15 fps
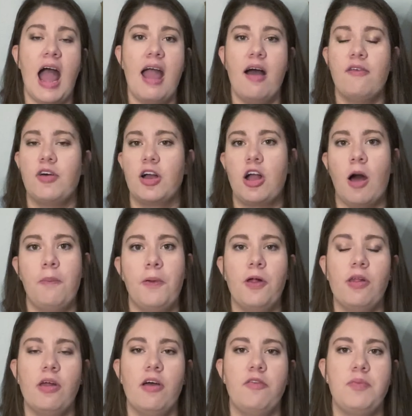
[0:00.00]
I have a
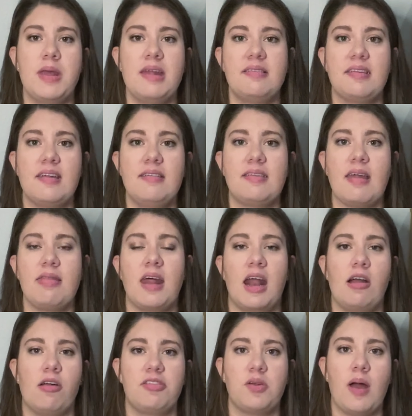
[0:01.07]
couple of pieces, and then
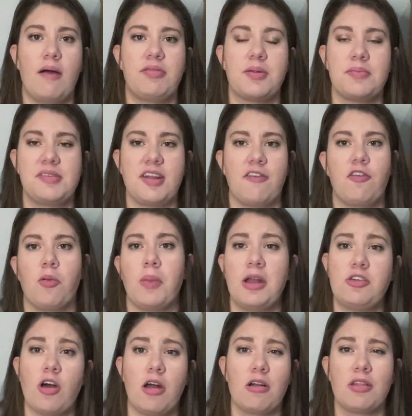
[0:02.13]
I also have some stuff for my
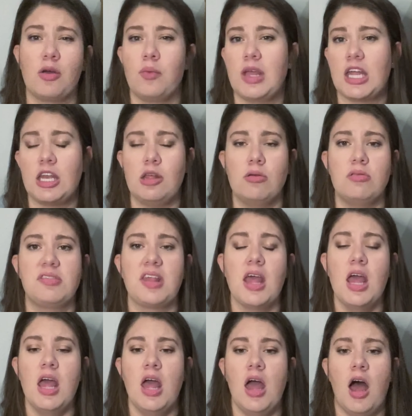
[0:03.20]
daughter that we can use
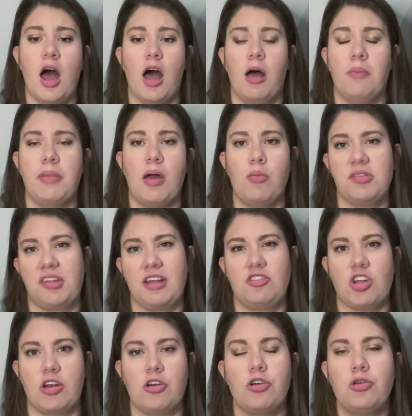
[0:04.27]
that was like
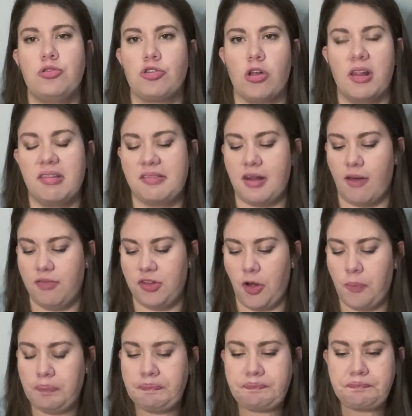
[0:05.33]
gender neutral and stuff.
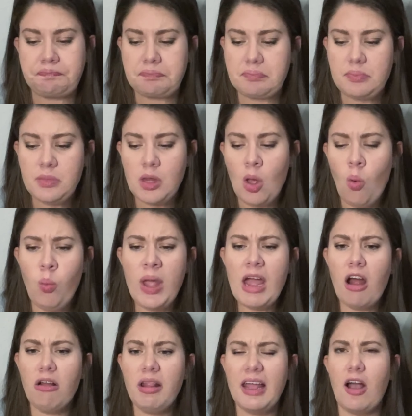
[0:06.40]
So we
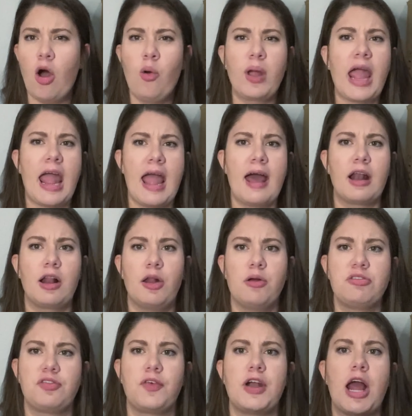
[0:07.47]
are like okay on
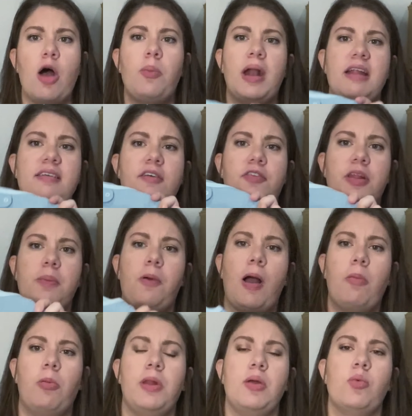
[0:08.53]
clothes for now, but I definitely
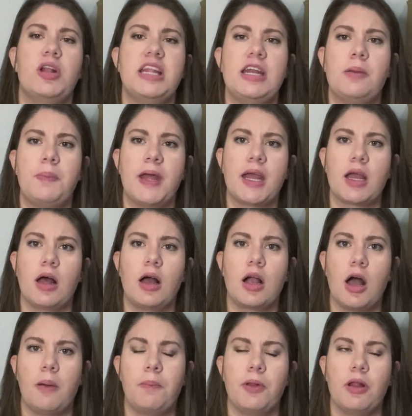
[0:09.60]
probably will need to pick a
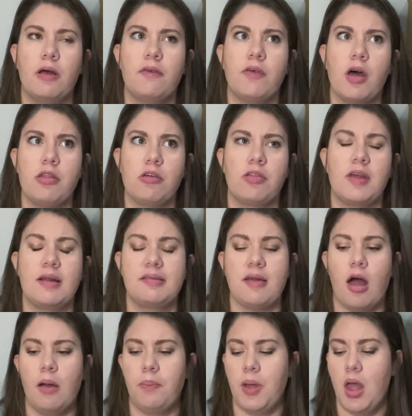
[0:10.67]
couple of other things
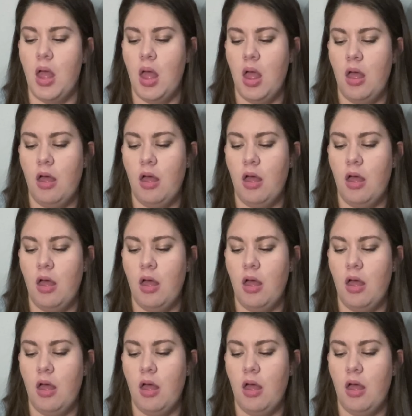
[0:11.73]
up